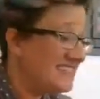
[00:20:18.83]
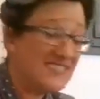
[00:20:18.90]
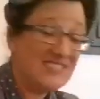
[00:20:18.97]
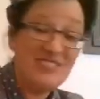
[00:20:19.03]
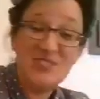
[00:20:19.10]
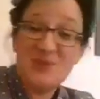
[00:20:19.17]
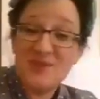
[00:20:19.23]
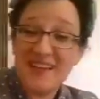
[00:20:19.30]

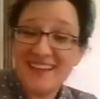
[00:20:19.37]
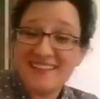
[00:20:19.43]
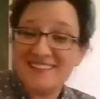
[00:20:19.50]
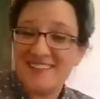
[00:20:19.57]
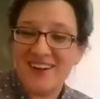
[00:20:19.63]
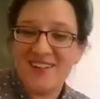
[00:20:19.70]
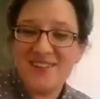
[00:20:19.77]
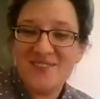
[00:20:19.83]
Did you guess
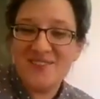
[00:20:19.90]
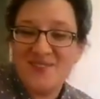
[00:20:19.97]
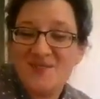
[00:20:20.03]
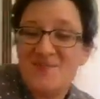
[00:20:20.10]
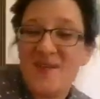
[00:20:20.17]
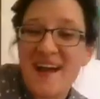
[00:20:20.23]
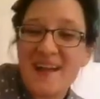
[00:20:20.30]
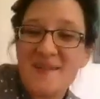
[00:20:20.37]
all of the
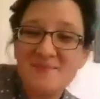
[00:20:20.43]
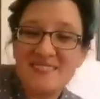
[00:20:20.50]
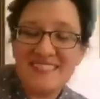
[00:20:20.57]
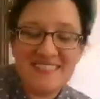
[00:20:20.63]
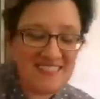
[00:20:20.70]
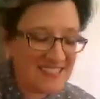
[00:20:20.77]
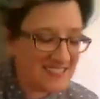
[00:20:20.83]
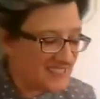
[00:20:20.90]
rhymes
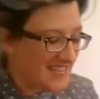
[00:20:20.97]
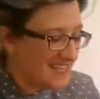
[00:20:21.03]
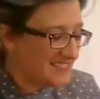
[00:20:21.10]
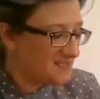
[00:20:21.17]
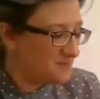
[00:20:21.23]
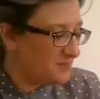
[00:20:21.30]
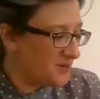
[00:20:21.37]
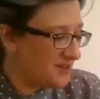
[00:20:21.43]
in
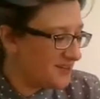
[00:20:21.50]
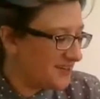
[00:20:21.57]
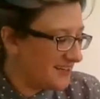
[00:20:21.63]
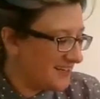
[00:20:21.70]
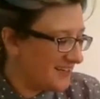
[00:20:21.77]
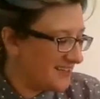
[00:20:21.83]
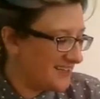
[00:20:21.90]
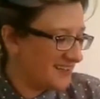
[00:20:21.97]
today's
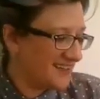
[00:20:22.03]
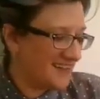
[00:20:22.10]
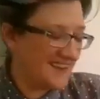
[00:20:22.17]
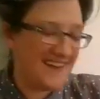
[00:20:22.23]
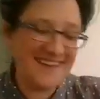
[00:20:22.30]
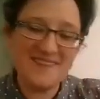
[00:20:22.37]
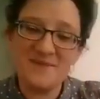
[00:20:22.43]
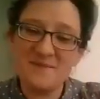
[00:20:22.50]
book?
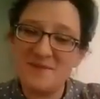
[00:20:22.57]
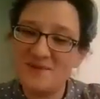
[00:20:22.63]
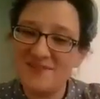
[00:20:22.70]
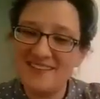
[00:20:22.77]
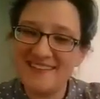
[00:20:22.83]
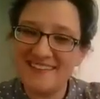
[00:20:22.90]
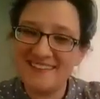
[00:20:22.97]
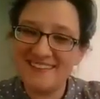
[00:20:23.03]
I hope you
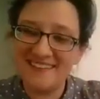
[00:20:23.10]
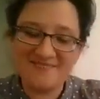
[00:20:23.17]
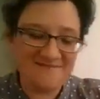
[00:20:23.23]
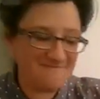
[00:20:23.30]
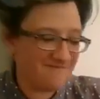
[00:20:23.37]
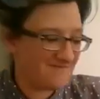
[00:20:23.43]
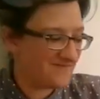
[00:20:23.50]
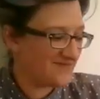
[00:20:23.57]
did.
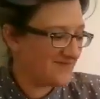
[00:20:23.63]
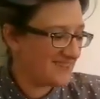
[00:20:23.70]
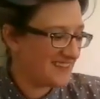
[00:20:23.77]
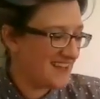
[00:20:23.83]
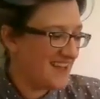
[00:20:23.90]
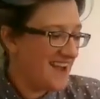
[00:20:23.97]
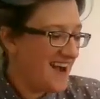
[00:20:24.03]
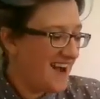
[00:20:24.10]

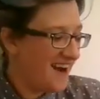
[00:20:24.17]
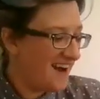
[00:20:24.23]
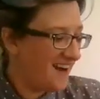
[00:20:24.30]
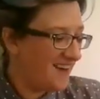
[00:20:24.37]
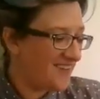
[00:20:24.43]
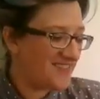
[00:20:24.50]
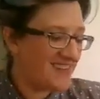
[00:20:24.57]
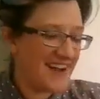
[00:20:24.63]

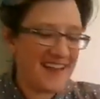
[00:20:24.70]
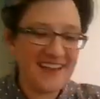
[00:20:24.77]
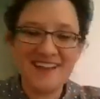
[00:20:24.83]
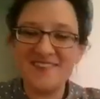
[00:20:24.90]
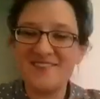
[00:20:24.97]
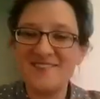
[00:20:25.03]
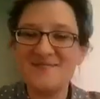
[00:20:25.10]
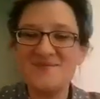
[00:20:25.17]
All right,
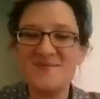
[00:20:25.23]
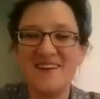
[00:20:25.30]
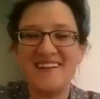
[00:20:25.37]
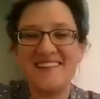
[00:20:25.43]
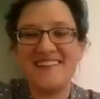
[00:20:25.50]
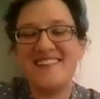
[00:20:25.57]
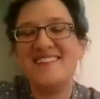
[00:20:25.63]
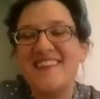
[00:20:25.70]

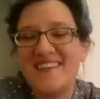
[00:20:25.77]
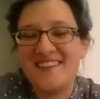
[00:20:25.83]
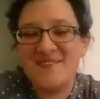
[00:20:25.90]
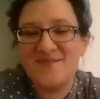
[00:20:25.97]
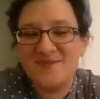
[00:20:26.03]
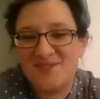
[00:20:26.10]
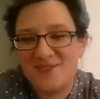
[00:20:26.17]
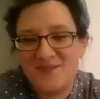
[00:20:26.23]
everyone. Thank
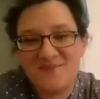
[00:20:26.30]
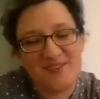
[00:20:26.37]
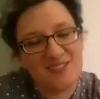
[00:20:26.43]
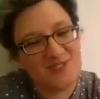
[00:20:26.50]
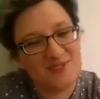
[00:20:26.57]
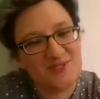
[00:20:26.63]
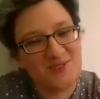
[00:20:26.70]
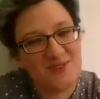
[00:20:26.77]
you so
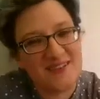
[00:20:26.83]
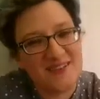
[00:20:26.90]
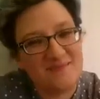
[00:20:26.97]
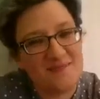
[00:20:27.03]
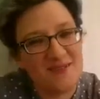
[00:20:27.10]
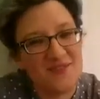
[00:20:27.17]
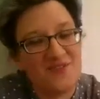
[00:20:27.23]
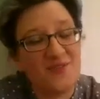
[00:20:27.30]
much for joining
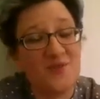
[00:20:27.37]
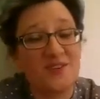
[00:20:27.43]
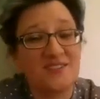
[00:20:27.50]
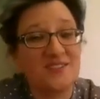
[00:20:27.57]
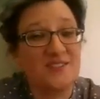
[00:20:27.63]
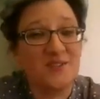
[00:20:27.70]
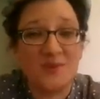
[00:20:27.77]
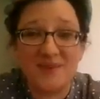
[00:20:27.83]
me for
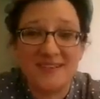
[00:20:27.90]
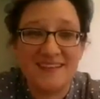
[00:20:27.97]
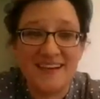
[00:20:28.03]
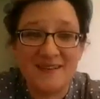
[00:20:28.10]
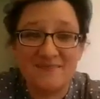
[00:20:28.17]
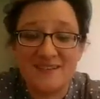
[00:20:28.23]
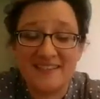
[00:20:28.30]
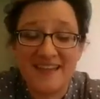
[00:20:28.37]
story
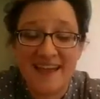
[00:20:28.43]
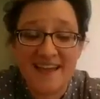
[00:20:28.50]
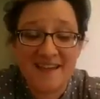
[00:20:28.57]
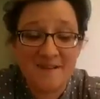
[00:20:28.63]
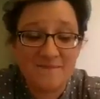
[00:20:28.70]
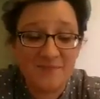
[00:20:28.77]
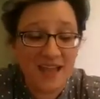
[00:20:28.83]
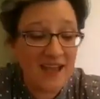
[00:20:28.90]
time today.